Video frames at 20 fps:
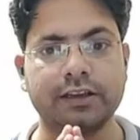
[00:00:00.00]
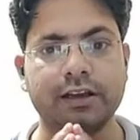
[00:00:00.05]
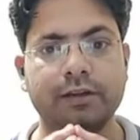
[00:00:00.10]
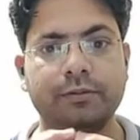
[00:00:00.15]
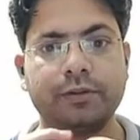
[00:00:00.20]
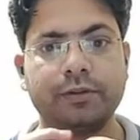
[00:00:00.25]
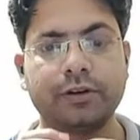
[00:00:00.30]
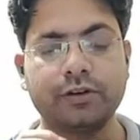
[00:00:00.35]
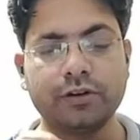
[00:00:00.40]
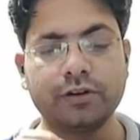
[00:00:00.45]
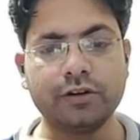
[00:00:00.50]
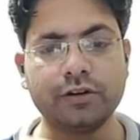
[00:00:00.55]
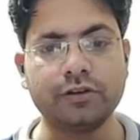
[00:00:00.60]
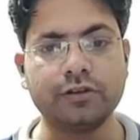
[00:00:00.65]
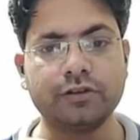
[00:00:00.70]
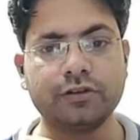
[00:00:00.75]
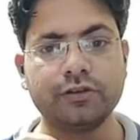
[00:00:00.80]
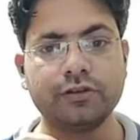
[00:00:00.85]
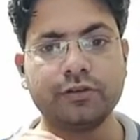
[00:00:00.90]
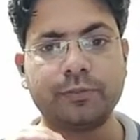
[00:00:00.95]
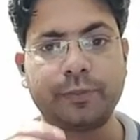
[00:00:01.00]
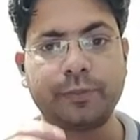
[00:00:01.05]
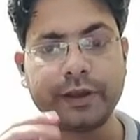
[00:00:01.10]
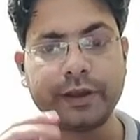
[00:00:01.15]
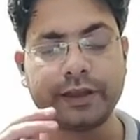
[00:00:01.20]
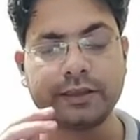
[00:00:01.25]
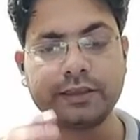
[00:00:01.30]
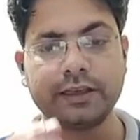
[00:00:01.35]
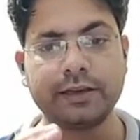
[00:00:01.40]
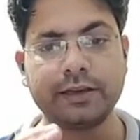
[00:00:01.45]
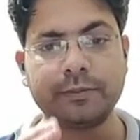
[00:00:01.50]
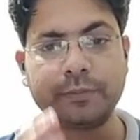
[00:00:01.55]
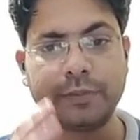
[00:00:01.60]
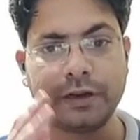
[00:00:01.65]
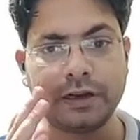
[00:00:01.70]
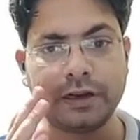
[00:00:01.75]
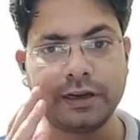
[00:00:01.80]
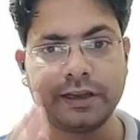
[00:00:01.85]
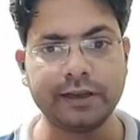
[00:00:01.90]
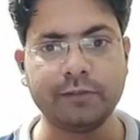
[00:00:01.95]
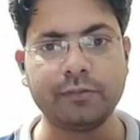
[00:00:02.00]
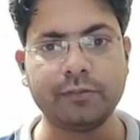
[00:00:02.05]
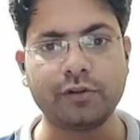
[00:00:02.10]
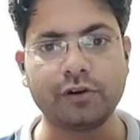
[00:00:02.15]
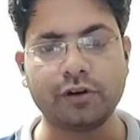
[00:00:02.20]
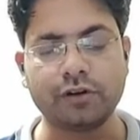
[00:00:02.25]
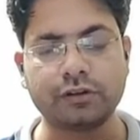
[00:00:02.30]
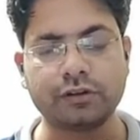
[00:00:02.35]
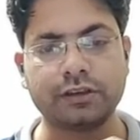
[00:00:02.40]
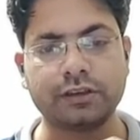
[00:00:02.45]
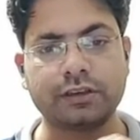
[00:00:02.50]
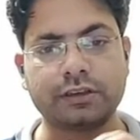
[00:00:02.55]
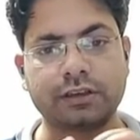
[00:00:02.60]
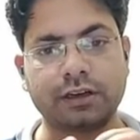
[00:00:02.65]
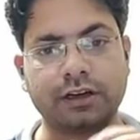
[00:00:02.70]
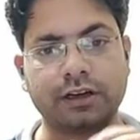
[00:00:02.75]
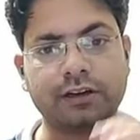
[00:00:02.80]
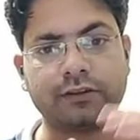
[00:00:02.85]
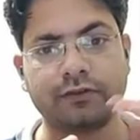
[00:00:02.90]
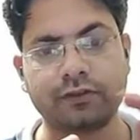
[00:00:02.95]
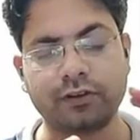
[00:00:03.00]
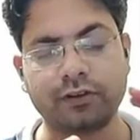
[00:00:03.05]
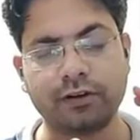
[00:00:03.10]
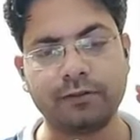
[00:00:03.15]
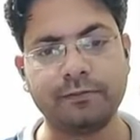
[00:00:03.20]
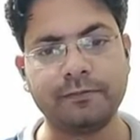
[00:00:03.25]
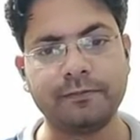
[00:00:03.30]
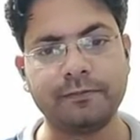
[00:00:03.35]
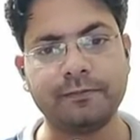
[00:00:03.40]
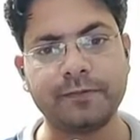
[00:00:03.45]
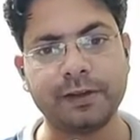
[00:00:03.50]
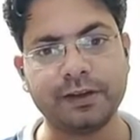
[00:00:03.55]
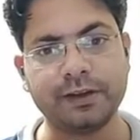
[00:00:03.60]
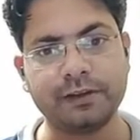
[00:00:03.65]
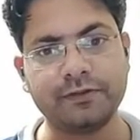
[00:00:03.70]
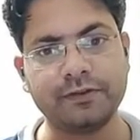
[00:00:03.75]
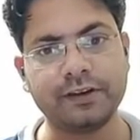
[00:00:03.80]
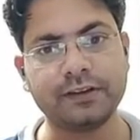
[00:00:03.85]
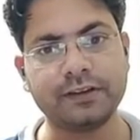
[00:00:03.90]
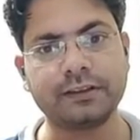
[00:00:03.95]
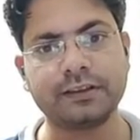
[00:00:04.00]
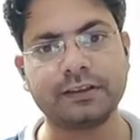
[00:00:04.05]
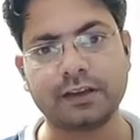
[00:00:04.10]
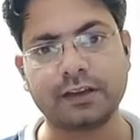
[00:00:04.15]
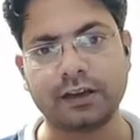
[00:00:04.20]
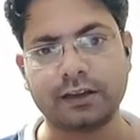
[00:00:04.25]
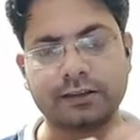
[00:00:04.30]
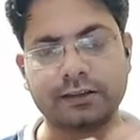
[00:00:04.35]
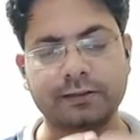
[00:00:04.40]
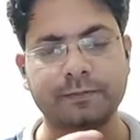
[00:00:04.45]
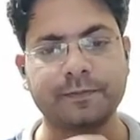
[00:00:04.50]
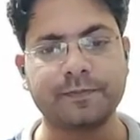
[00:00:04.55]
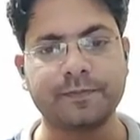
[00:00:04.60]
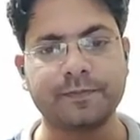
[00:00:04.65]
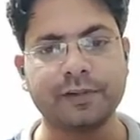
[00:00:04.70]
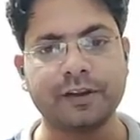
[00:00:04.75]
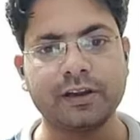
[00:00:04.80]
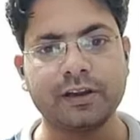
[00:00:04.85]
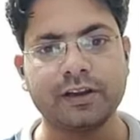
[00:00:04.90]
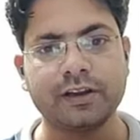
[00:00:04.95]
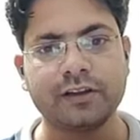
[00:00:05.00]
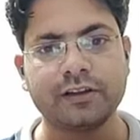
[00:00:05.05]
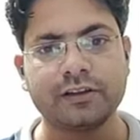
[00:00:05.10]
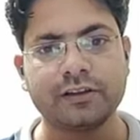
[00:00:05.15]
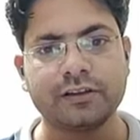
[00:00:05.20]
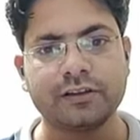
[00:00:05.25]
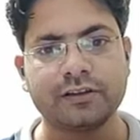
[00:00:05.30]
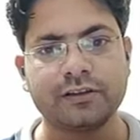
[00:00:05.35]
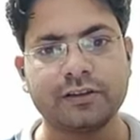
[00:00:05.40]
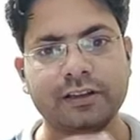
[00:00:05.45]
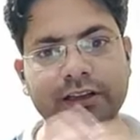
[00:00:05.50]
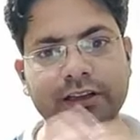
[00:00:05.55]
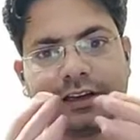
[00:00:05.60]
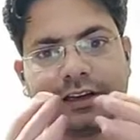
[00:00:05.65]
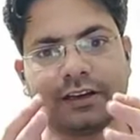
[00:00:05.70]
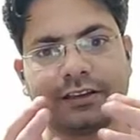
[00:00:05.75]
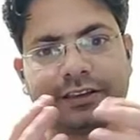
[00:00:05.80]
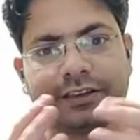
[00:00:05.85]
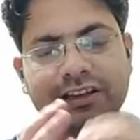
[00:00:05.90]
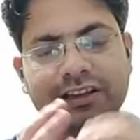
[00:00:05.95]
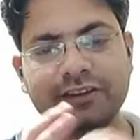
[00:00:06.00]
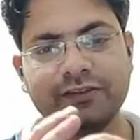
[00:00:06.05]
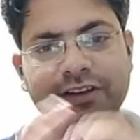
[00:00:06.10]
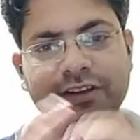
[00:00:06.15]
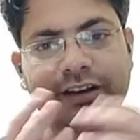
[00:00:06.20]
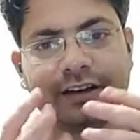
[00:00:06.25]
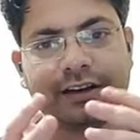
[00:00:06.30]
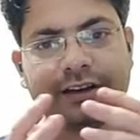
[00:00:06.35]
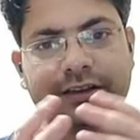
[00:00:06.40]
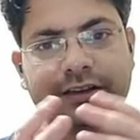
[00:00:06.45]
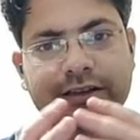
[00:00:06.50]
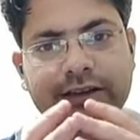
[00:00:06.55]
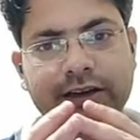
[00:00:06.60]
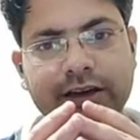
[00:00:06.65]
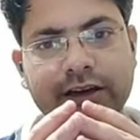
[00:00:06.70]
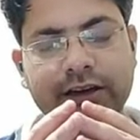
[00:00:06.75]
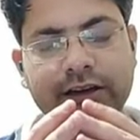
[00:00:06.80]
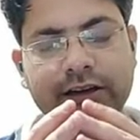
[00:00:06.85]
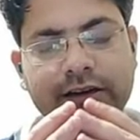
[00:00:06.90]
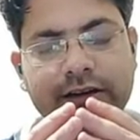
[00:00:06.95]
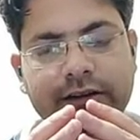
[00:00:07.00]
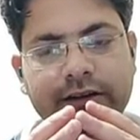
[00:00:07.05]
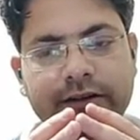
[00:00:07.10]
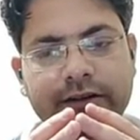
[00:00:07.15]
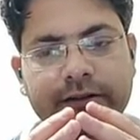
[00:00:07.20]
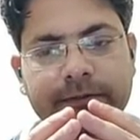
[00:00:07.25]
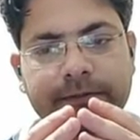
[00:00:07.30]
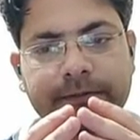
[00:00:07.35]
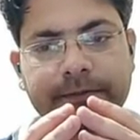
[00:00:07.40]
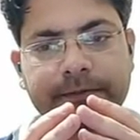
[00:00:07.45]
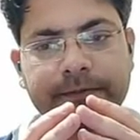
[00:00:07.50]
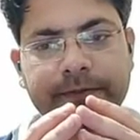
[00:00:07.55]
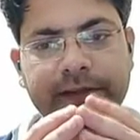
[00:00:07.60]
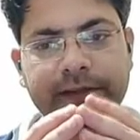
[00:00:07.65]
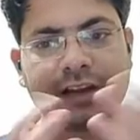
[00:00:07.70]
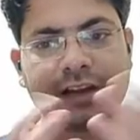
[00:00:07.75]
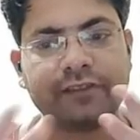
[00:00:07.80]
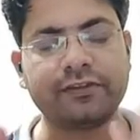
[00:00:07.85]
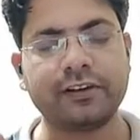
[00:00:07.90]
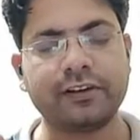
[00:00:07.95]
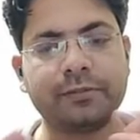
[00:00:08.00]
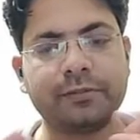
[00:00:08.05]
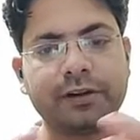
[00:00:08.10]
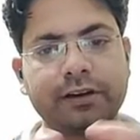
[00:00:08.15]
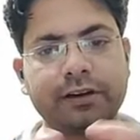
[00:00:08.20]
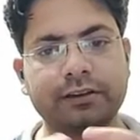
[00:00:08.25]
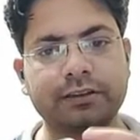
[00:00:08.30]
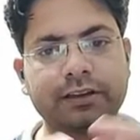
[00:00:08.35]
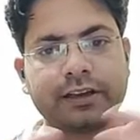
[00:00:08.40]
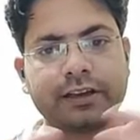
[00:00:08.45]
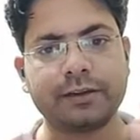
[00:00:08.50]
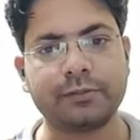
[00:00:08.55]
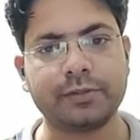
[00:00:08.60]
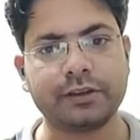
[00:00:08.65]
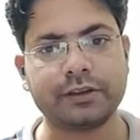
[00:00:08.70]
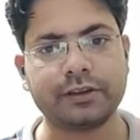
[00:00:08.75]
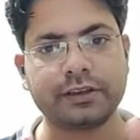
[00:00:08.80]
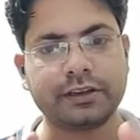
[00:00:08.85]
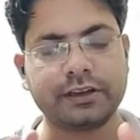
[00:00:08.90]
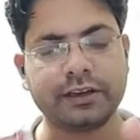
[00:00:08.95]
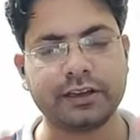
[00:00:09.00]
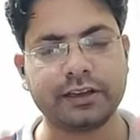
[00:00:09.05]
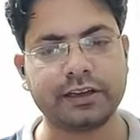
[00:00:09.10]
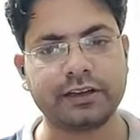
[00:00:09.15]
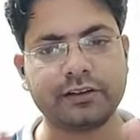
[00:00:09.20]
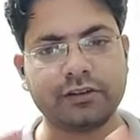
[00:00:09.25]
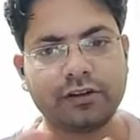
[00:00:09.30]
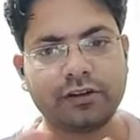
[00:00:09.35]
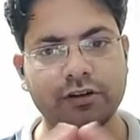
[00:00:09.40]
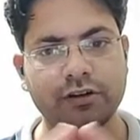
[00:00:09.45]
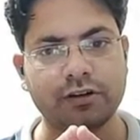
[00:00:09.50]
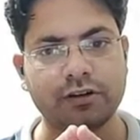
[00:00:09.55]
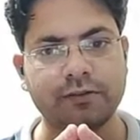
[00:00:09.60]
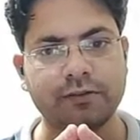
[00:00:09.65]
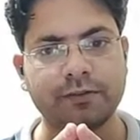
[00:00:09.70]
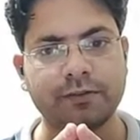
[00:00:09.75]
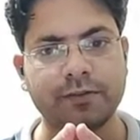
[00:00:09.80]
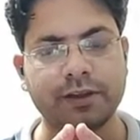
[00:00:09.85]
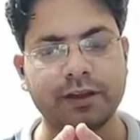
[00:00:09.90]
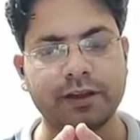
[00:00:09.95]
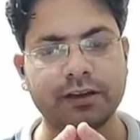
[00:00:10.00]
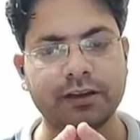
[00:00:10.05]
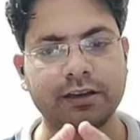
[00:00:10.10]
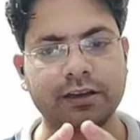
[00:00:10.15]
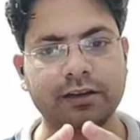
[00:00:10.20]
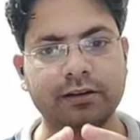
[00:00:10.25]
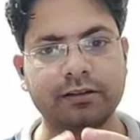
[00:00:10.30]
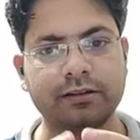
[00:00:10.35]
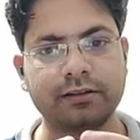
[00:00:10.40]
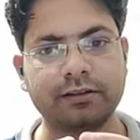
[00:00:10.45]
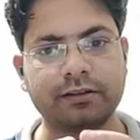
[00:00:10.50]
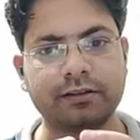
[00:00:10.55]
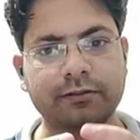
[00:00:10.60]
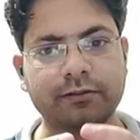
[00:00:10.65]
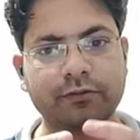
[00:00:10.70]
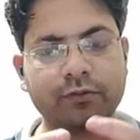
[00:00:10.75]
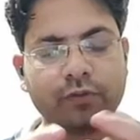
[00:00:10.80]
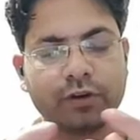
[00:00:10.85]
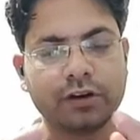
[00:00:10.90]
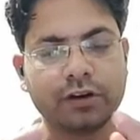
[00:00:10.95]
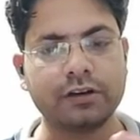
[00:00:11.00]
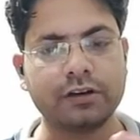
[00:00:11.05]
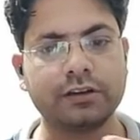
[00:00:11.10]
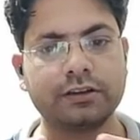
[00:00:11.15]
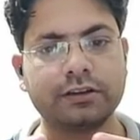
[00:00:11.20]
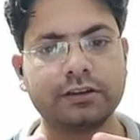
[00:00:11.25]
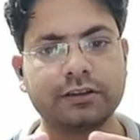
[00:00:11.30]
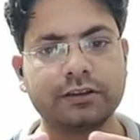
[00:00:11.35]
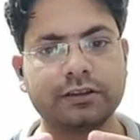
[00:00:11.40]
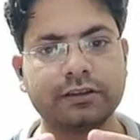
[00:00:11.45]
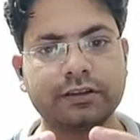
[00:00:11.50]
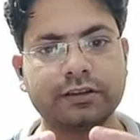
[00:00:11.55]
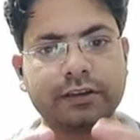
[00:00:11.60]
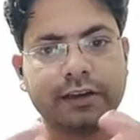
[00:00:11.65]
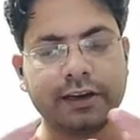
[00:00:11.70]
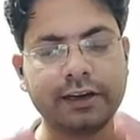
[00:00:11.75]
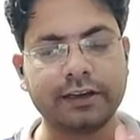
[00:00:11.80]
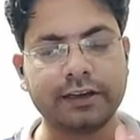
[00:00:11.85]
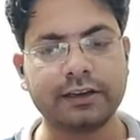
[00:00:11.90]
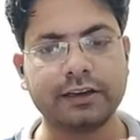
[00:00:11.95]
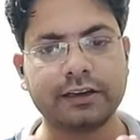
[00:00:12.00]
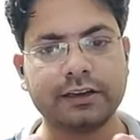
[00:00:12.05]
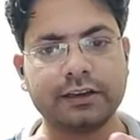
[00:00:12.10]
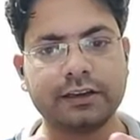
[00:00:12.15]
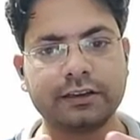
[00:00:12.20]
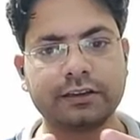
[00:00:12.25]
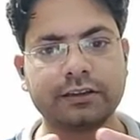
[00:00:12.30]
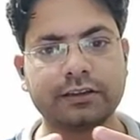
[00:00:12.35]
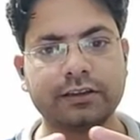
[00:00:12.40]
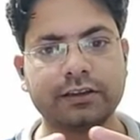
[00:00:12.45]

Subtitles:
because your basic building blocks start from very first class. So in the nursery we understand the alphabets A, B, C, D and all, and then words, letters,